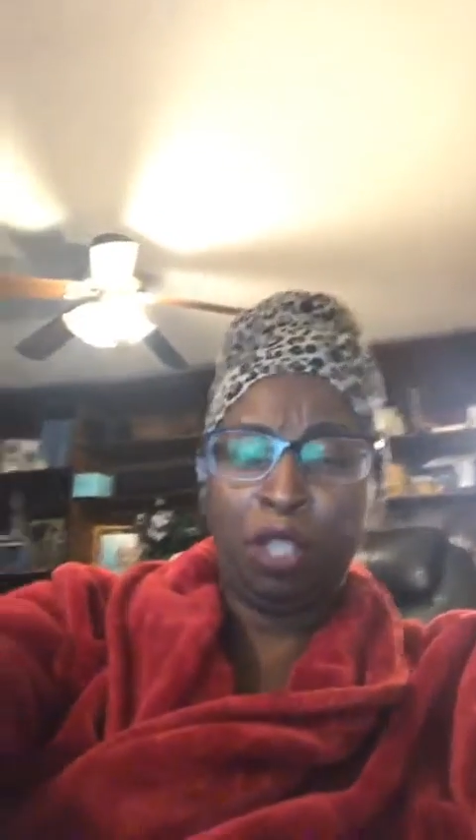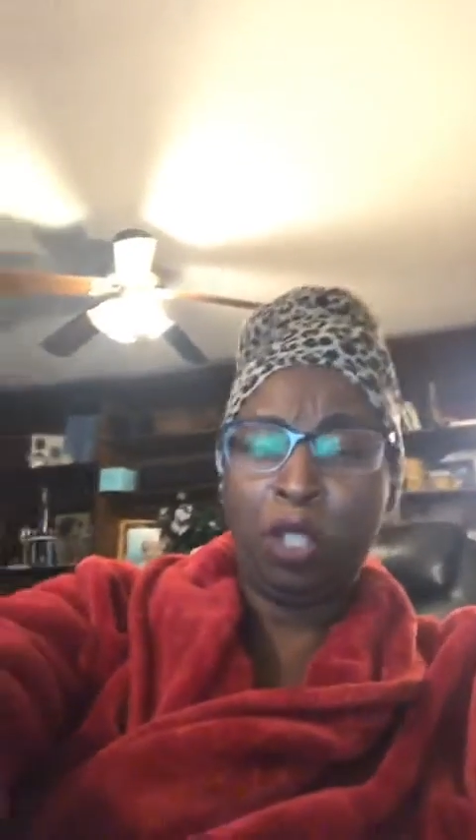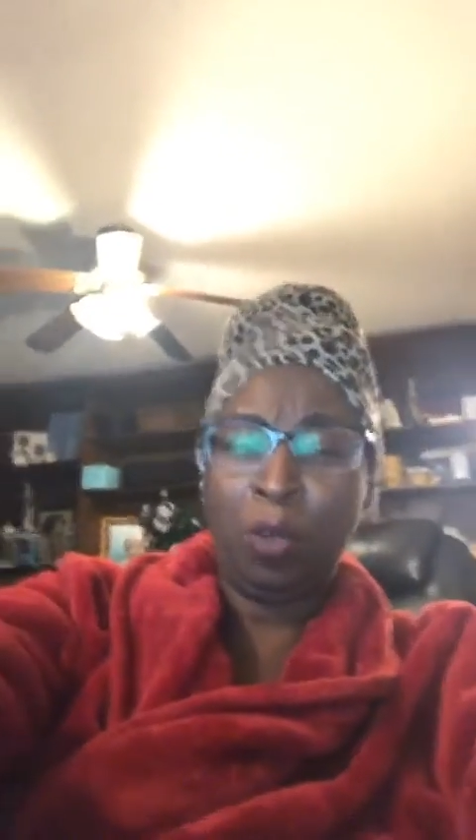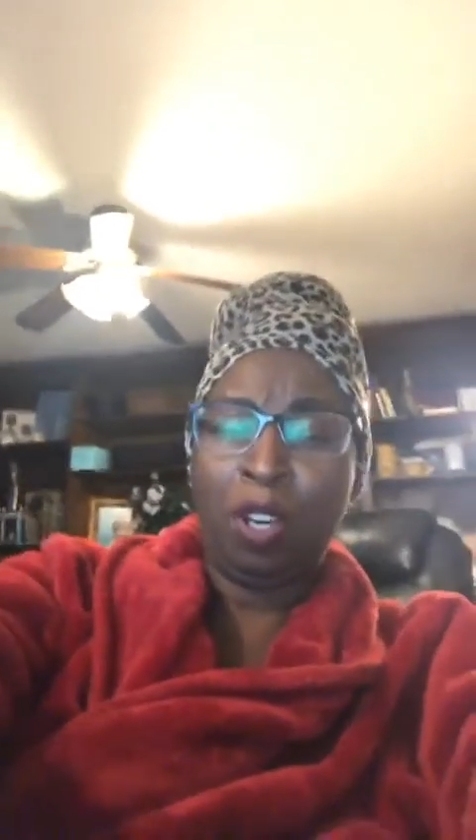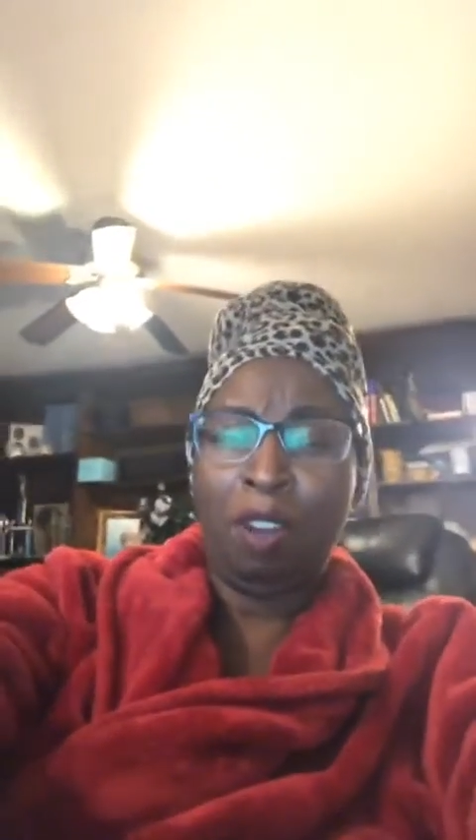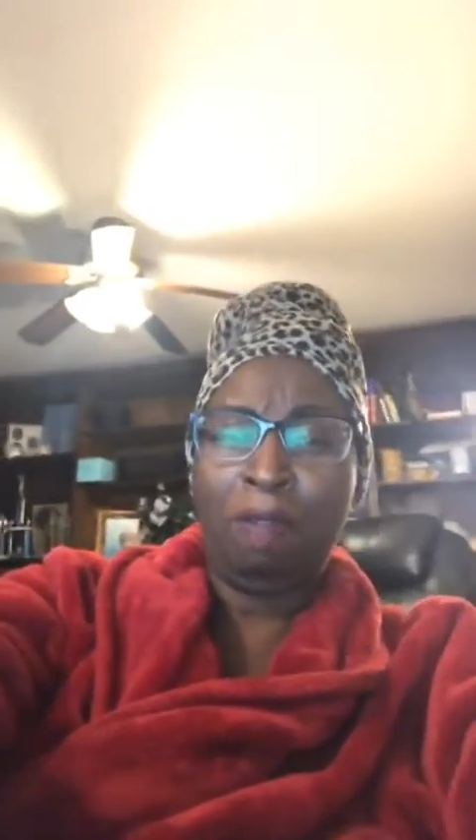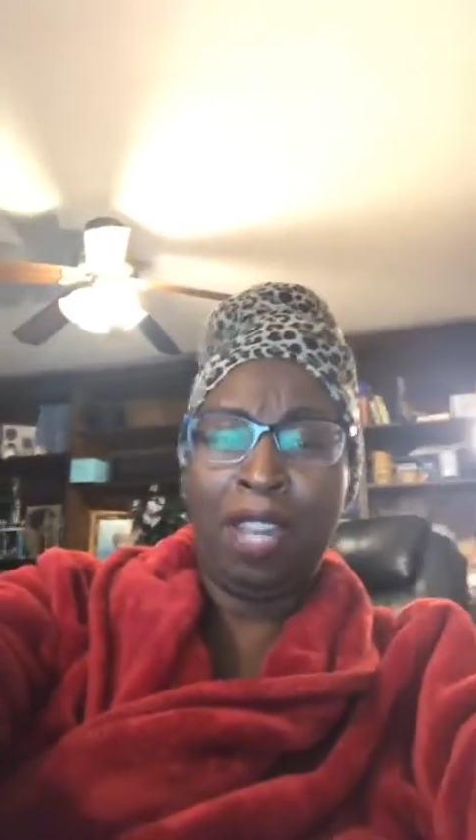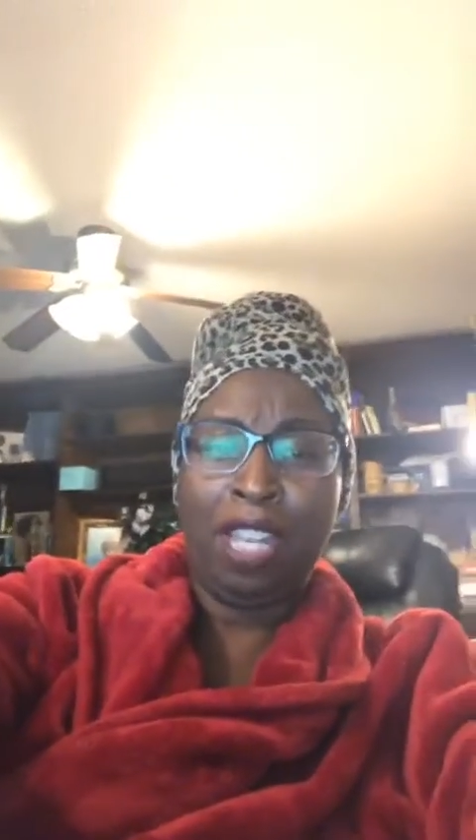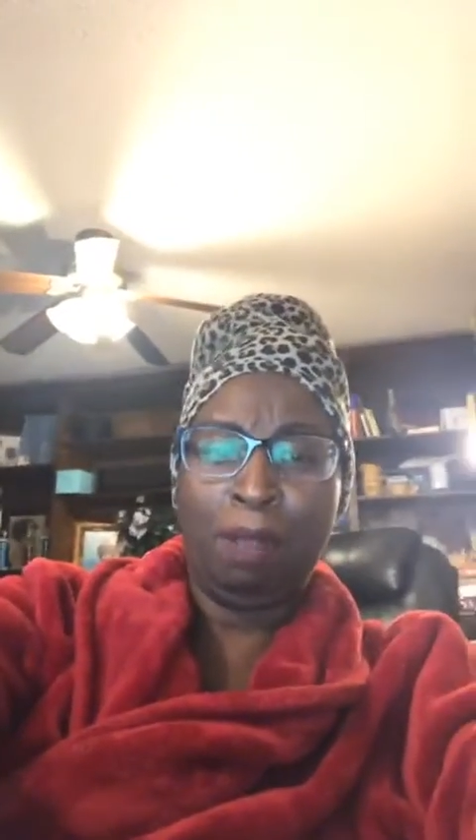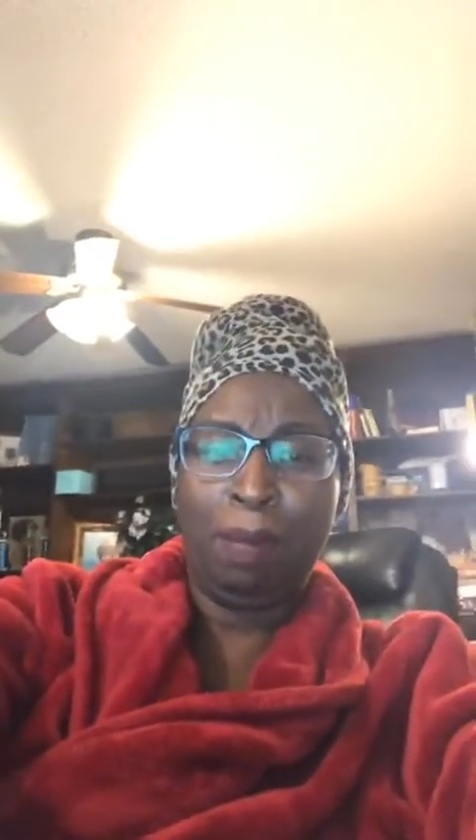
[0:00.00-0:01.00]
we're doing on
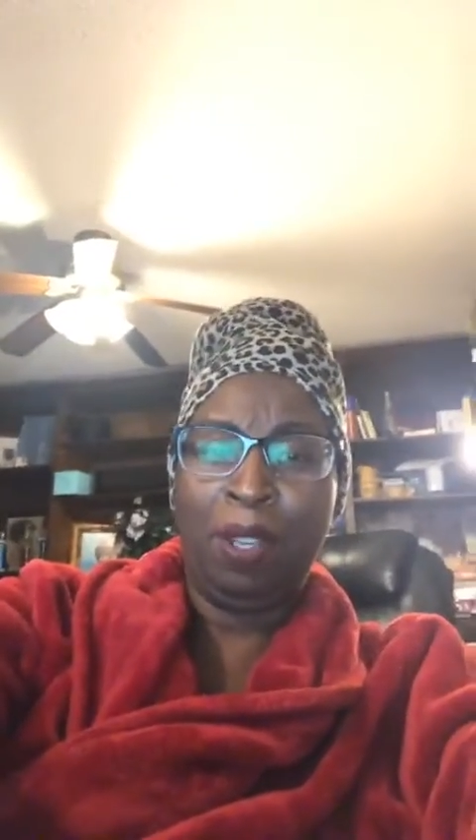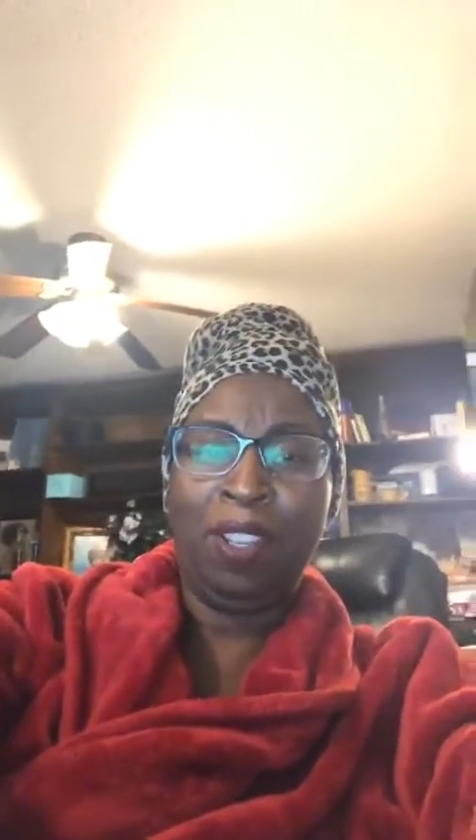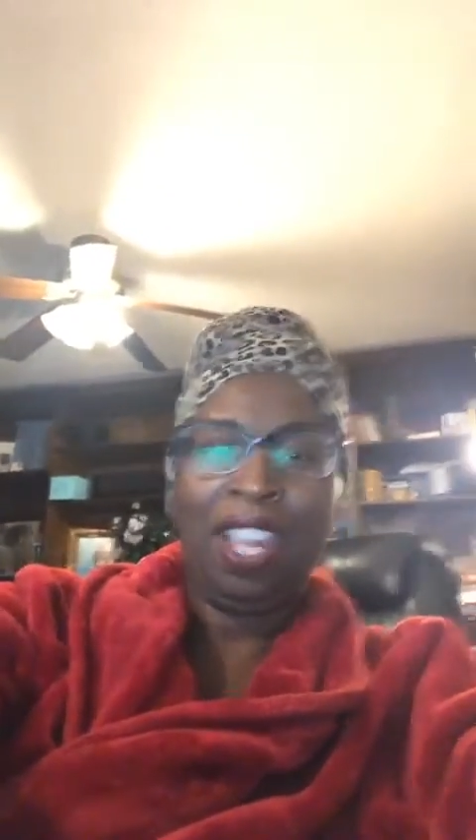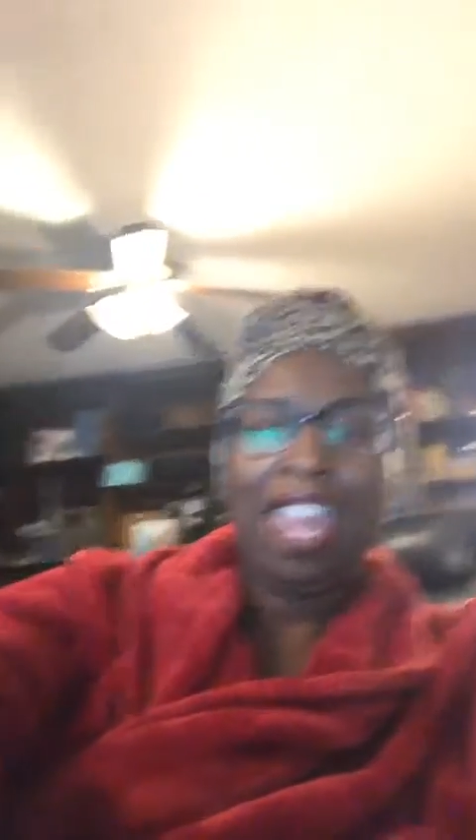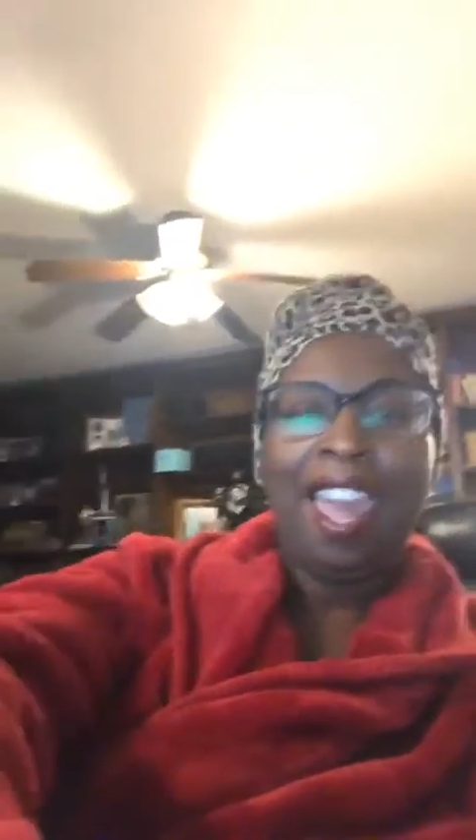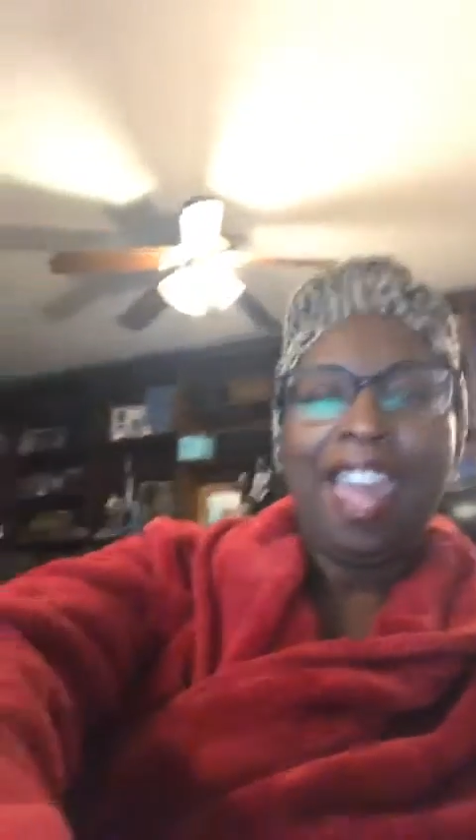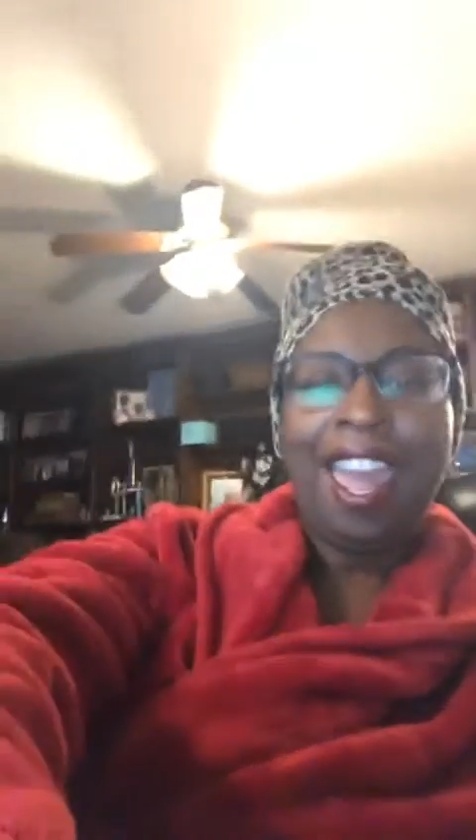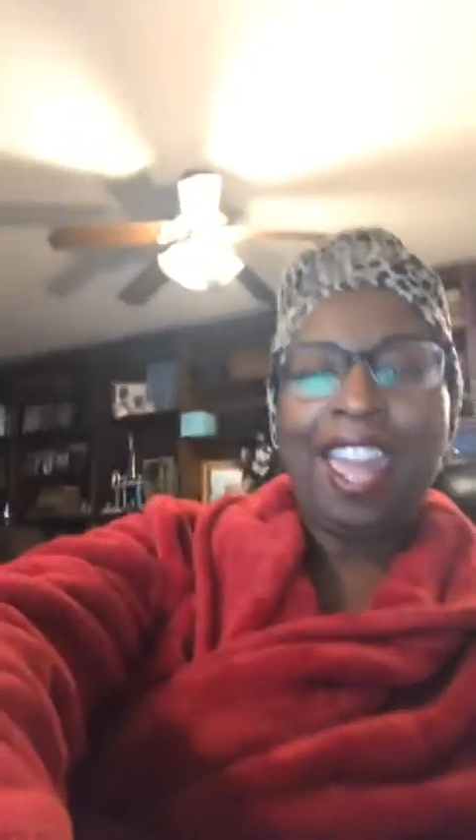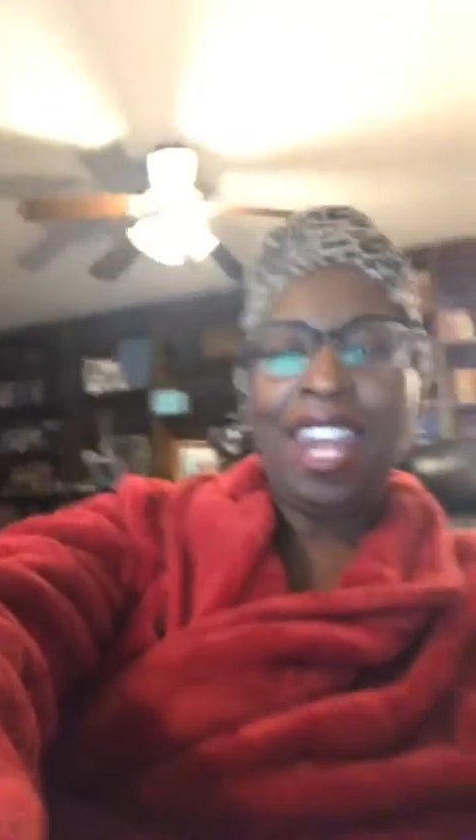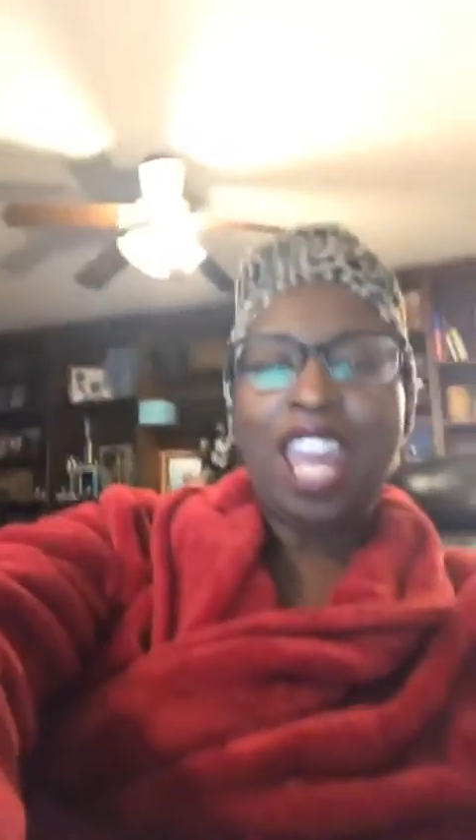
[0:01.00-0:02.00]
Facebook.
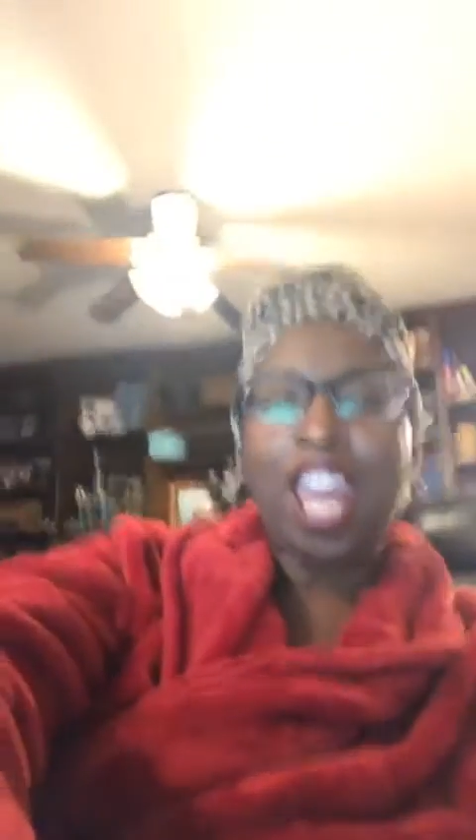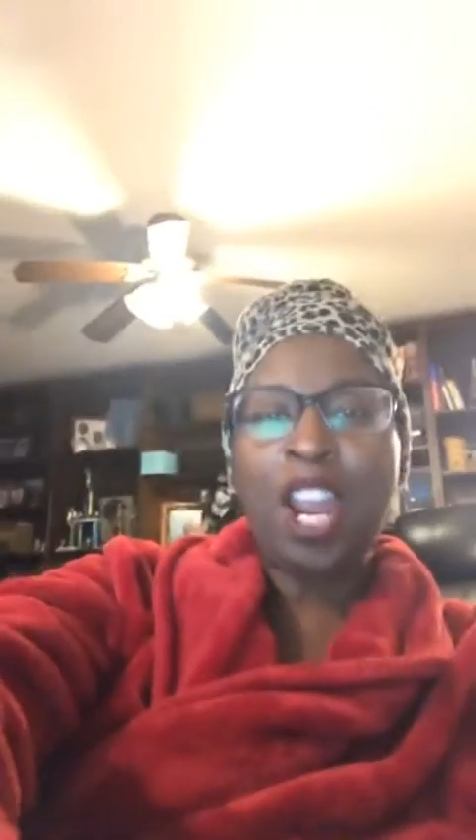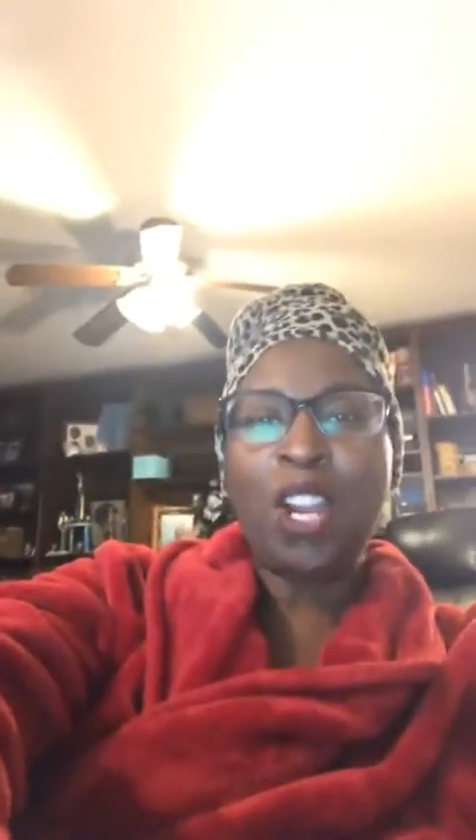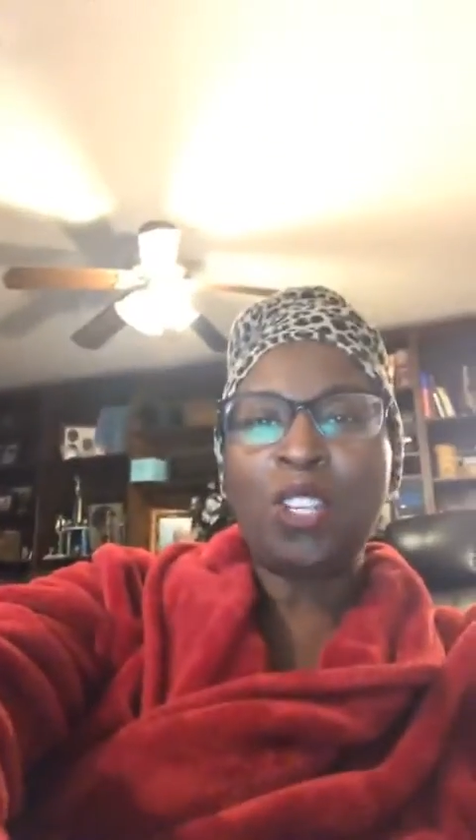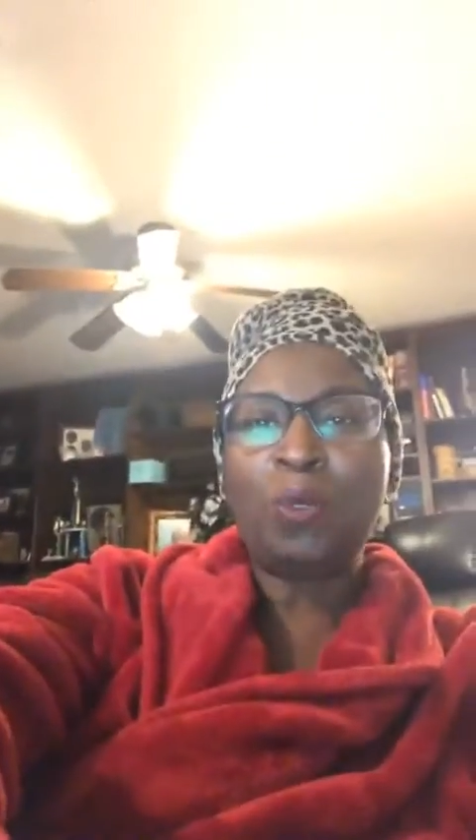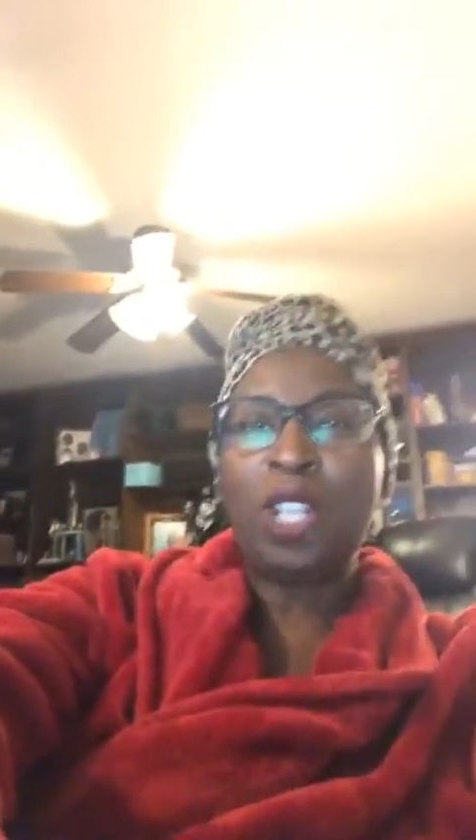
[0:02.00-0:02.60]
And here's